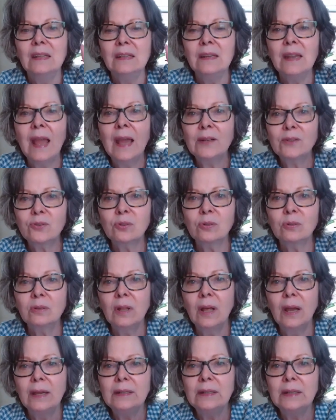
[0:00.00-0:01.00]
natural
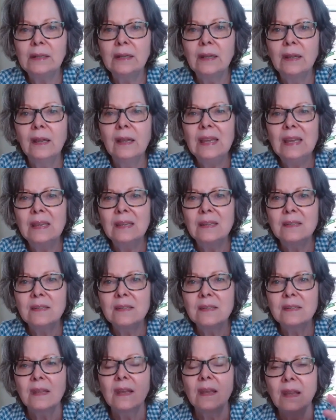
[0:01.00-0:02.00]
lighting
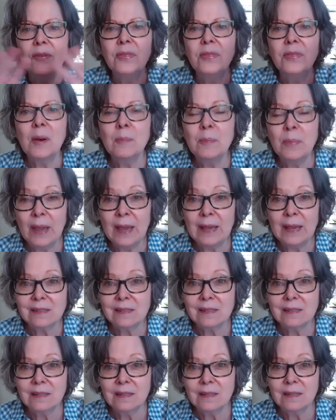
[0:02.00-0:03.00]
is the
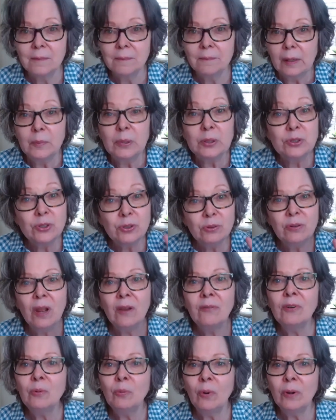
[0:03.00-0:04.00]
best. But you
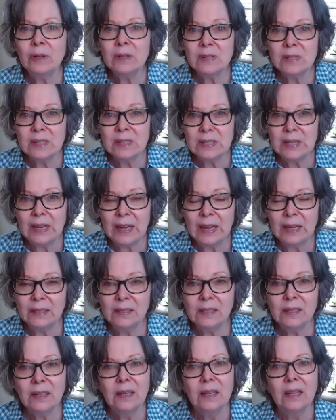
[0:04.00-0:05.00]
never want to
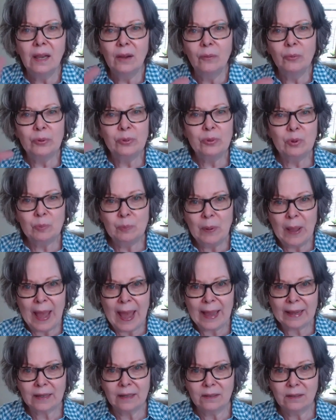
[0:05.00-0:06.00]
stand with your
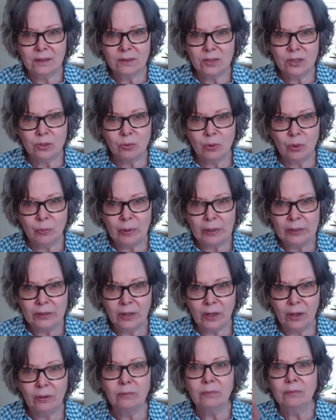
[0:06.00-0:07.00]
back to a
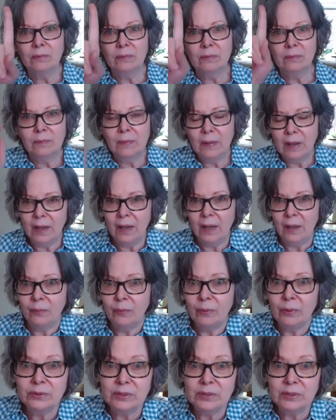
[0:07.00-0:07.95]
window. I will